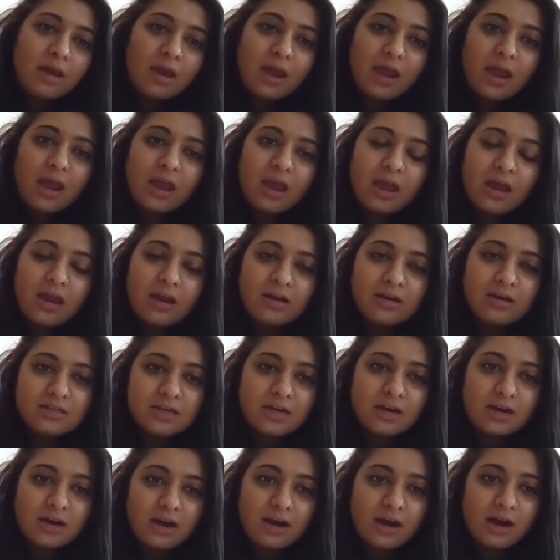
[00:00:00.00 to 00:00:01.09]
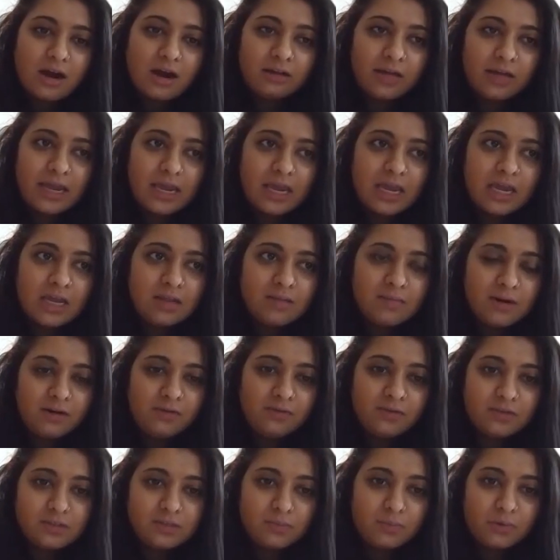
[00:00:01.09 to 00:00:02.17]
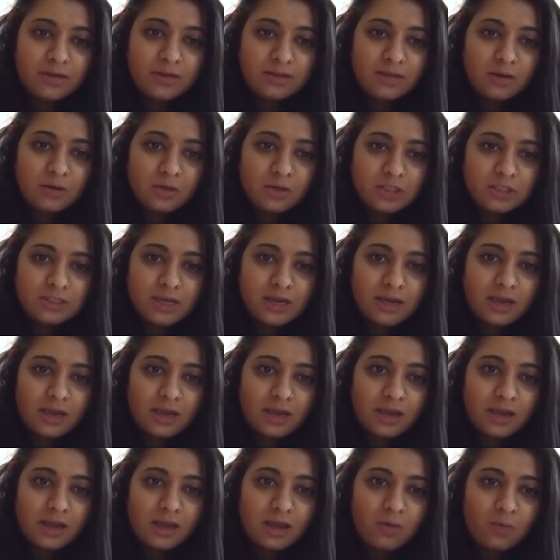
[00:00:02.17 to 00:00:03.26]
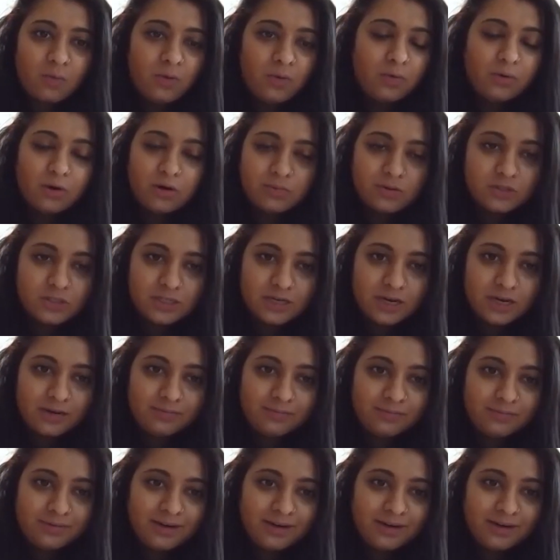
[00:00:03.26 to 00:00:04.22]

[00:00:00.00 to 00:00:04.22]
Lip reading: And like in the middle of the sprint, they were just like, we were almost done.